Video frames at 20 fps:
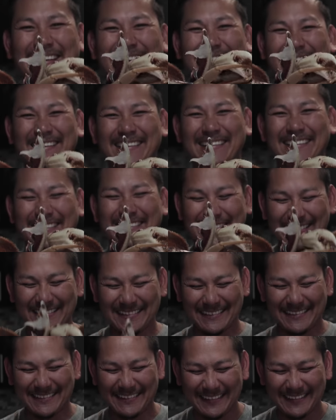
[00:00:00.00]
Those are West
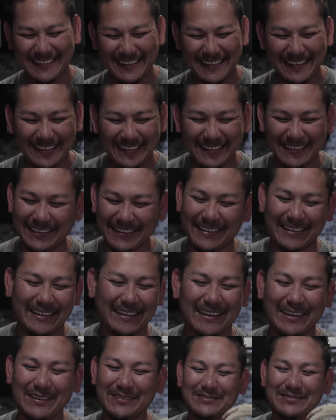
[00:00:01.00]
Side crabs.
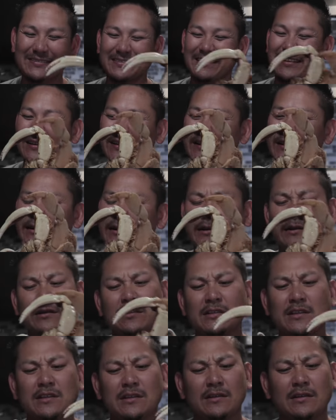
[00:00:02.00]
Yep.
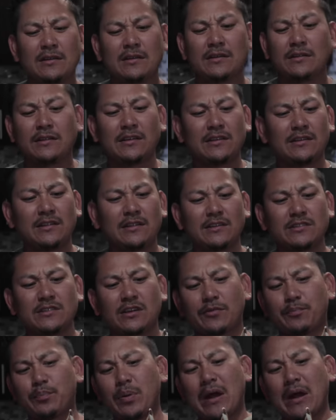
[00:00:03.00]
100%. These
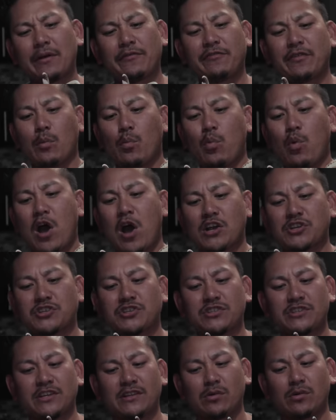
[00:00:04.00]
are probably from
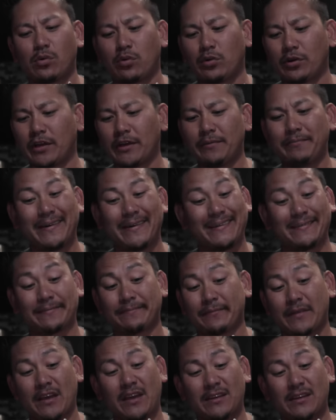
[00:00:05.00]
Washington, Oregon, but
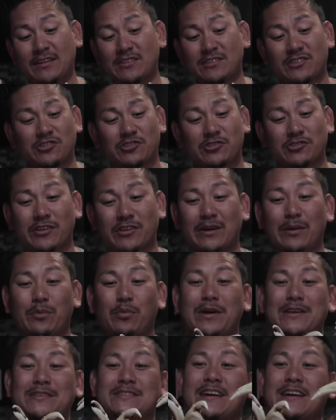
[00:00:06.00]
hey, these are straight
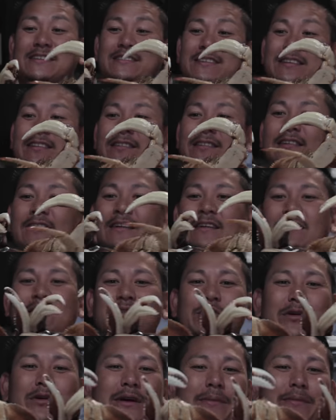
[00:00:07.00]
up West Side. See,
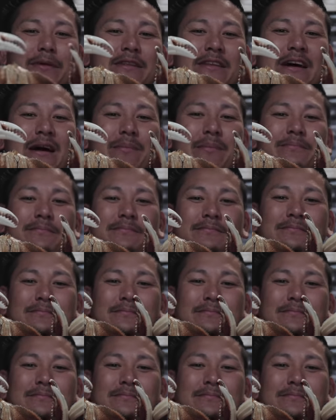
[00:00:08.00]
throwing up the dub.